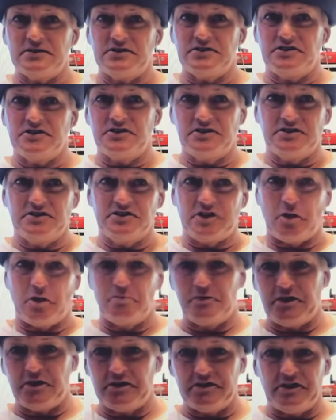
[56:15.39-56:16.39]

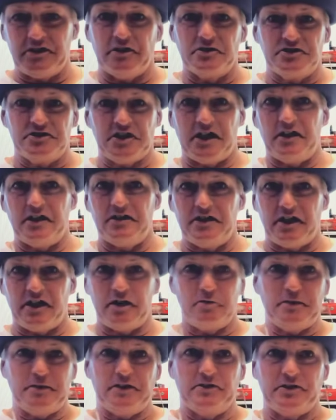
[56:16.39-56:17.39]
something, saying that I'm
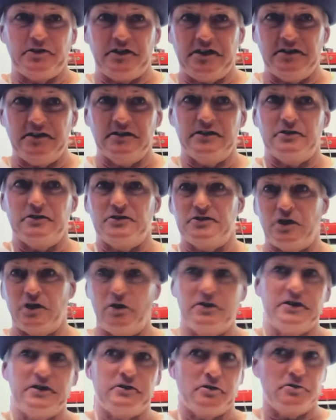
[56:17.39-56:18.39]
either Healey or
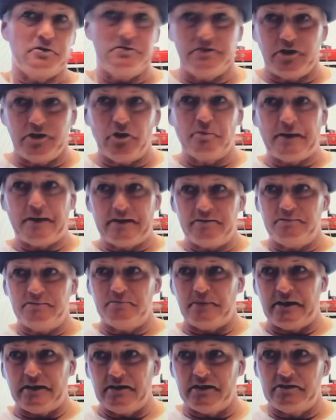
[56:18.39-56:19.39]
Doty or, my
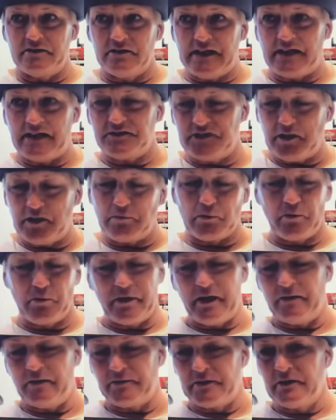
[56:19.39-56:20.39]
legal last name or
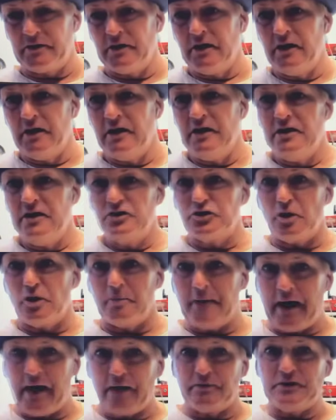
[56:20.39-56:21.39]
whatever. So I'm
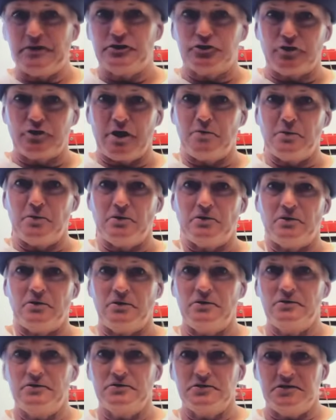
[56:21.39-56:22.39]
having trouble
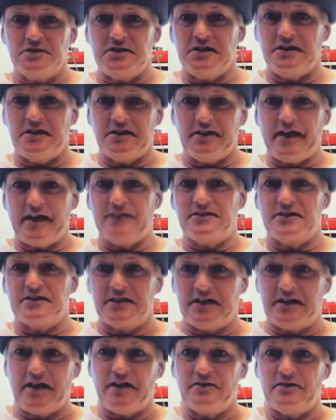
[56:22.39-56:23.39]
getting that
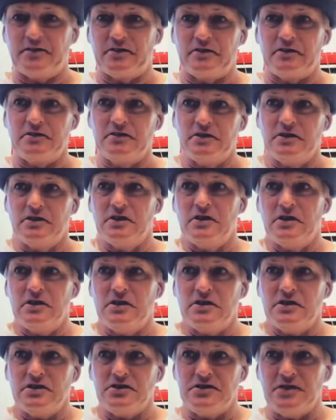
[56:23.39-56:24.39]
together,
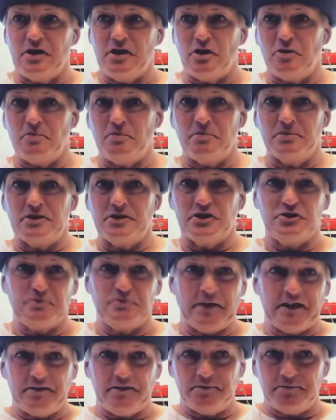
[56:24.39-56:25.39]
because
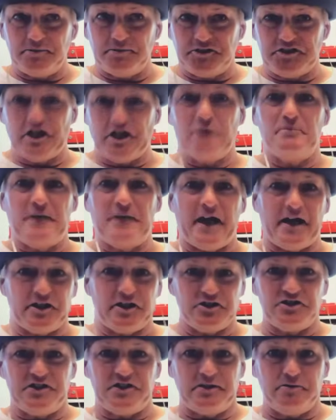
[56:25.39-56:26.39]
my stepdad has
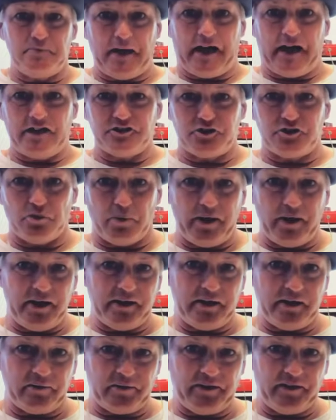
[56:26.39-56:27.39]
passed away and
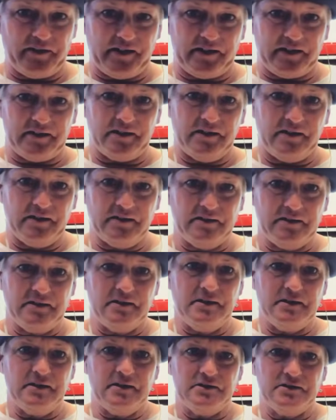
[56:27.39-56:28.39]
everything. Yeah.
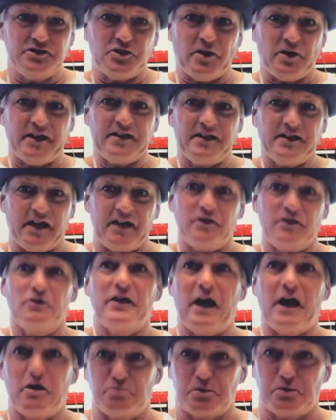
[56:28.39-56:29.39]
So I don't
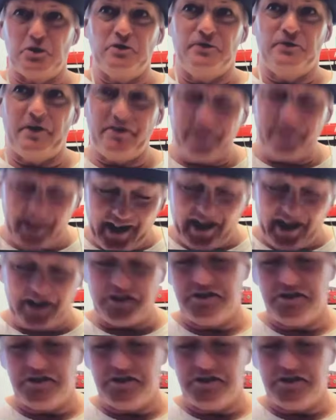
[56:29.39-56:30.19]
have proof of that.